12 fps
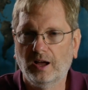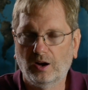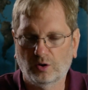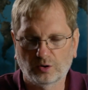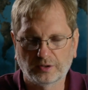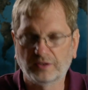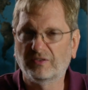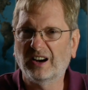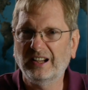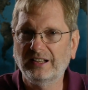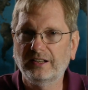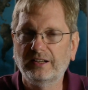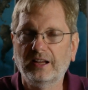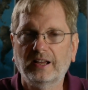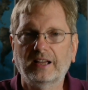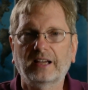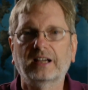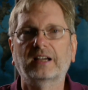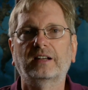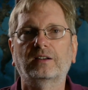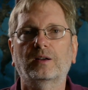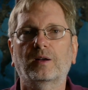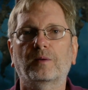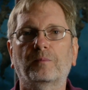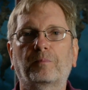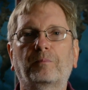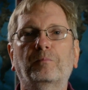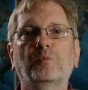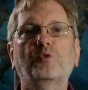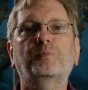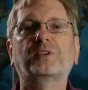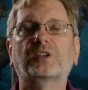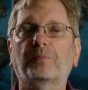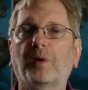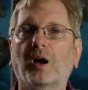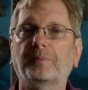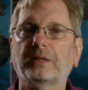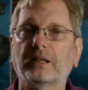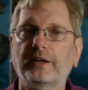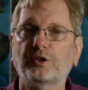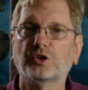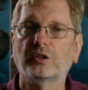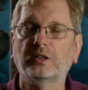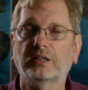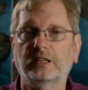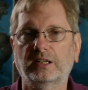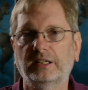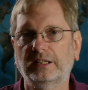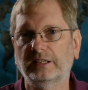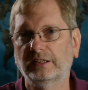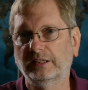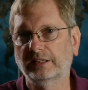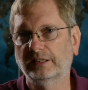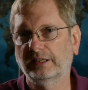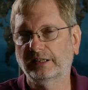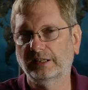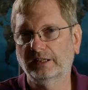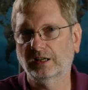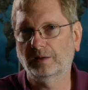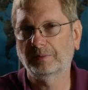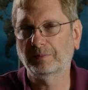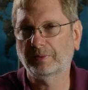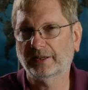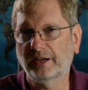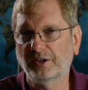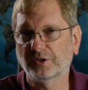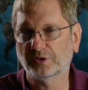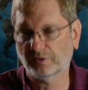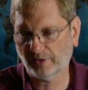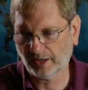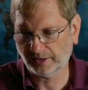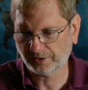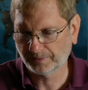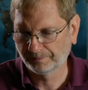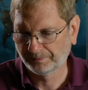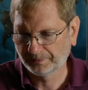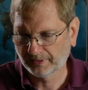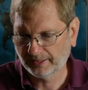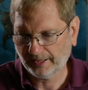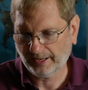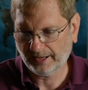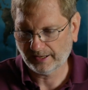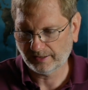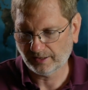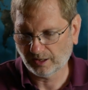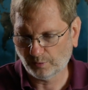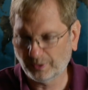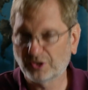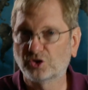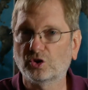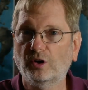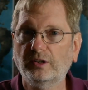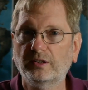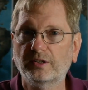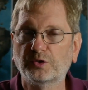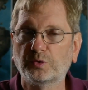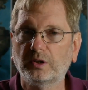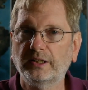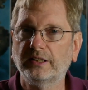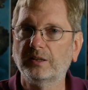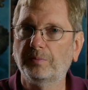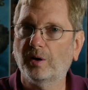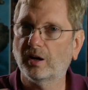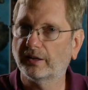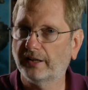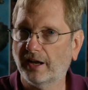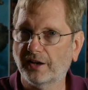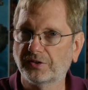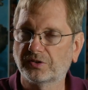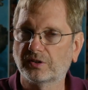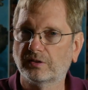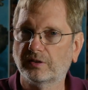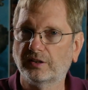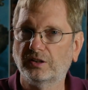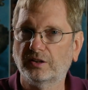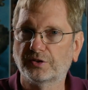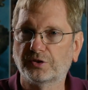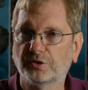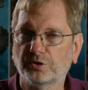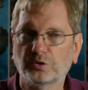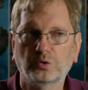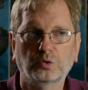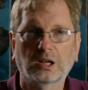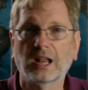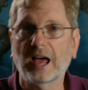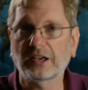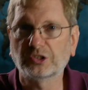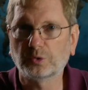or divided, and movement of population and any implications of that. And we started this really in the podcast that you listened to last